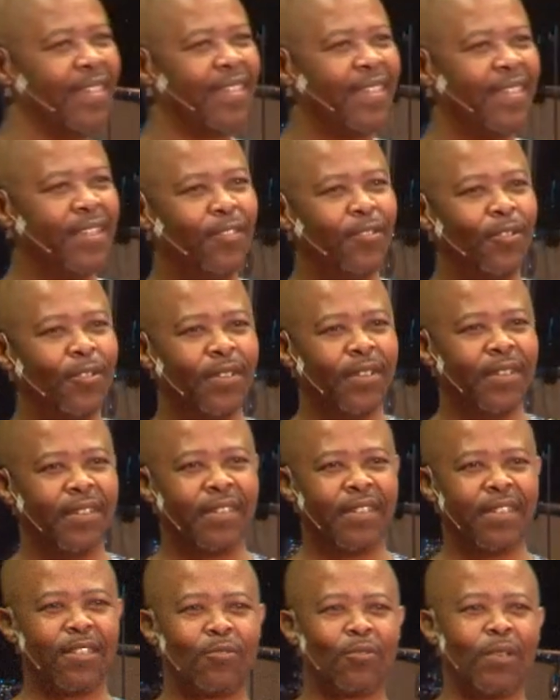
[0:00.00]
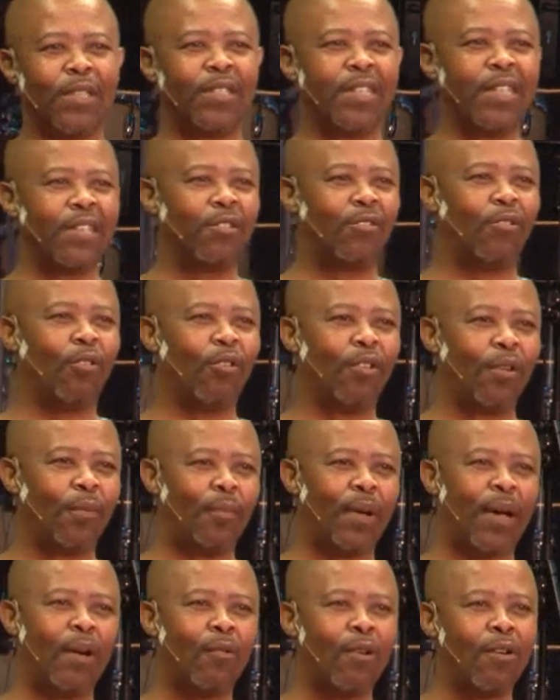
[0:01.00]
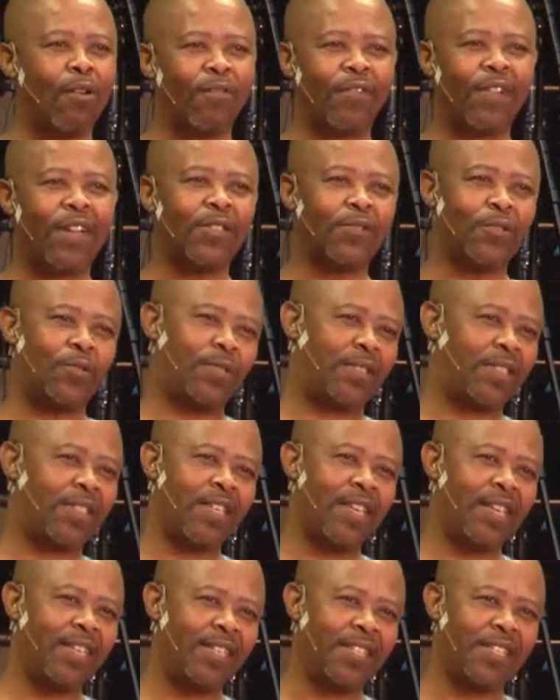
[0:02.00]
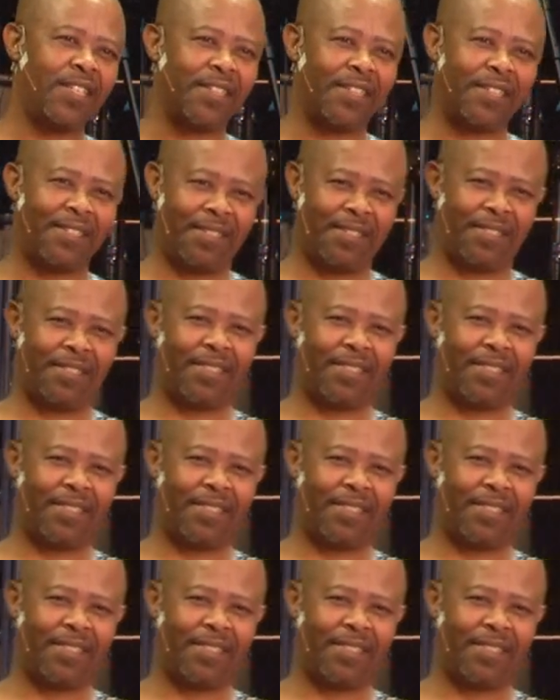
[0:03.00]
You know, there's what they call power of association.